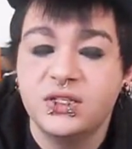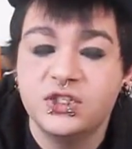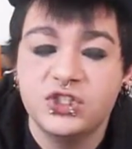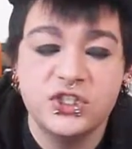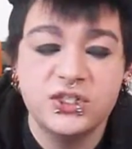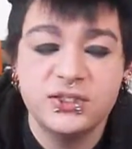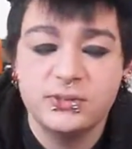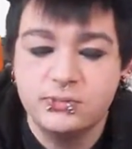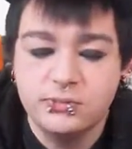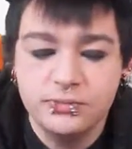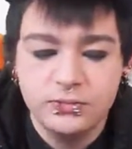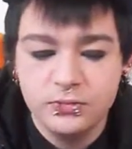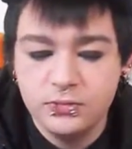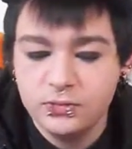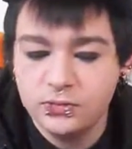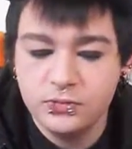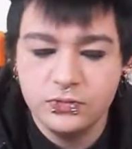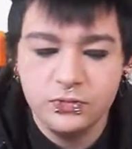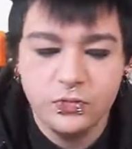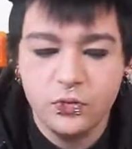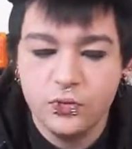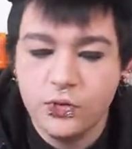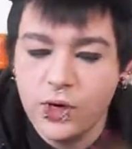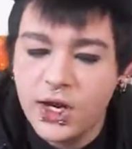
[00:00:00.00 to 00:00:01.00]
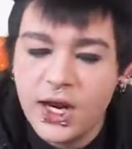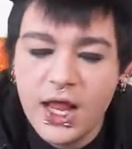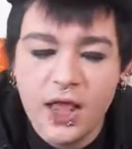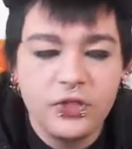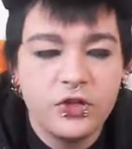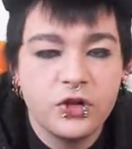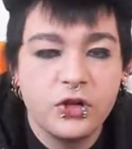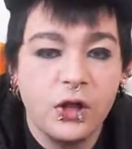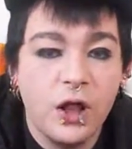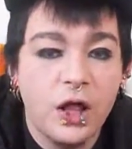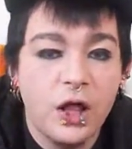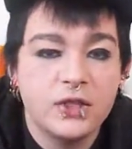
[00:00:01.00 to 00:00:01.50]
Just run
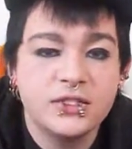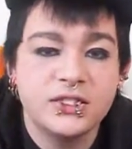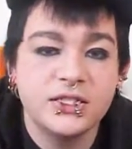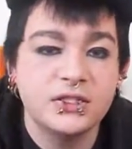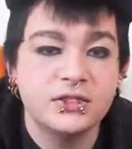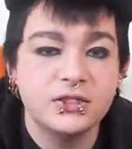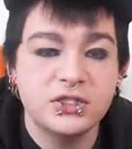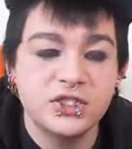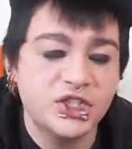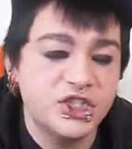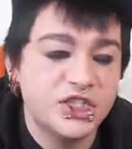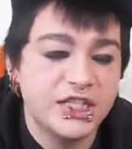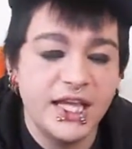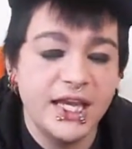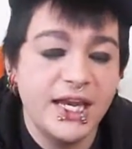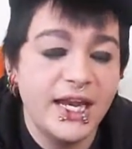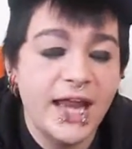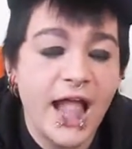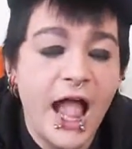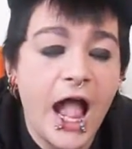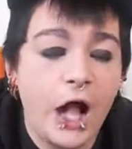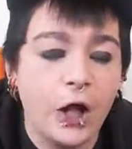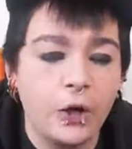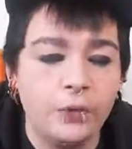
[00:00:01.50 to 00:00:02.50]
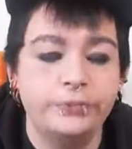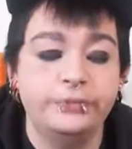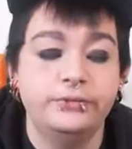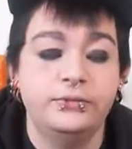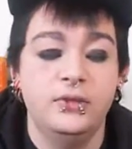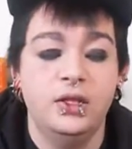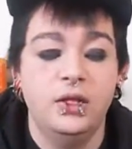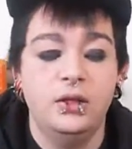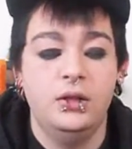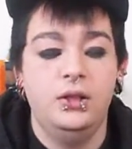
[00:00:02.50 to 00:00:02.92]
out the closet, just get it out.